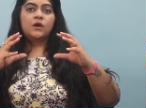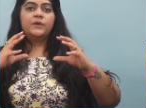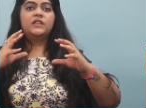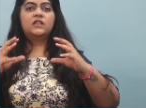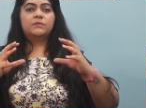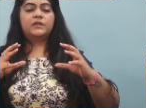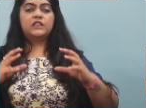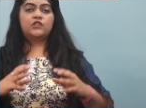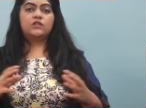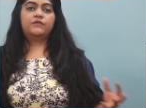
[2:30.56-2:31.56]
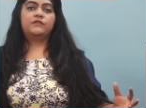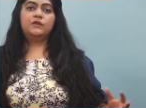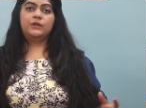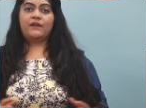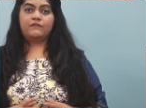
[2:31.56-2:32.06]
with the completion of
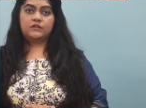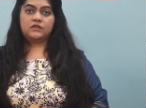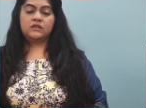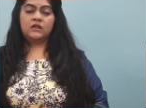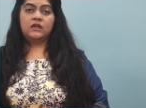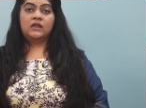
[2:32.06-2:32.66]
new levels.